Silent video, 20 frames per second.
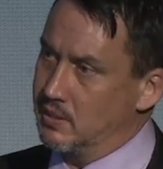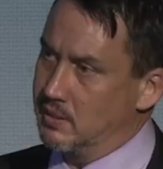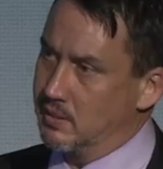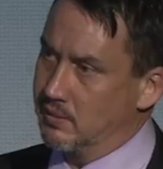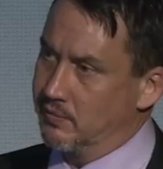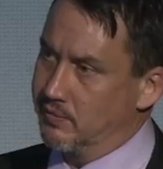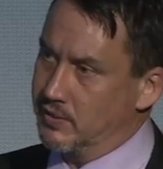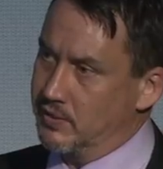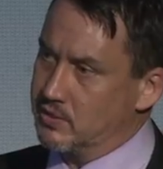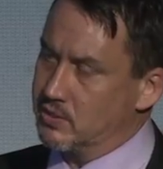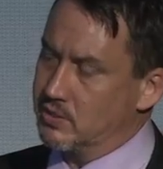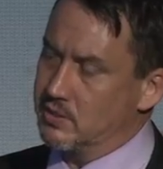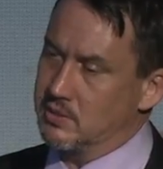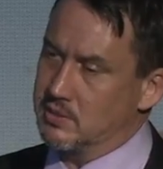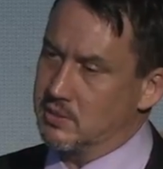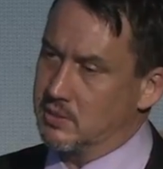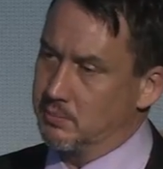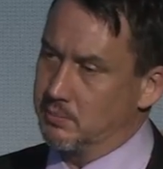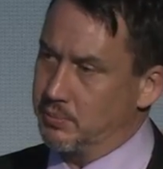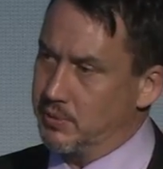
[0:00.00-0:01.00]
eviction is
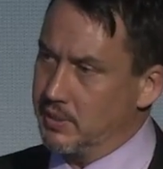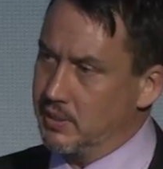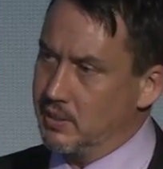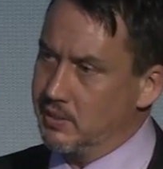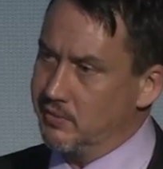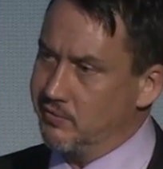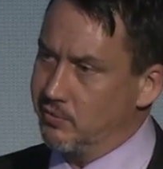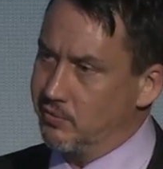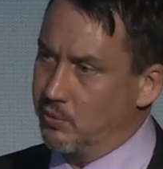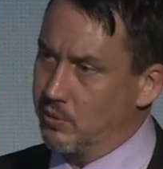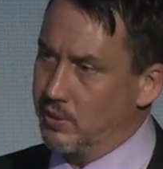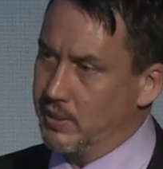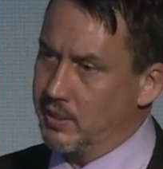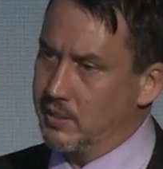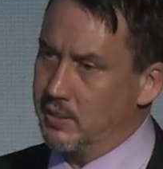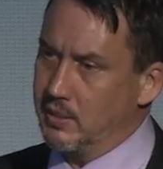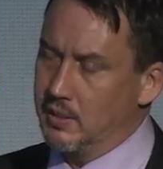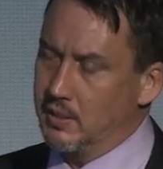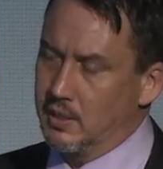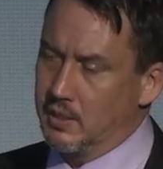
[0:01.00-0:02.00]
completely
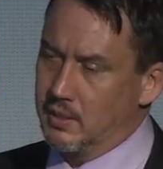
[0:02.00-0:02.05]
void,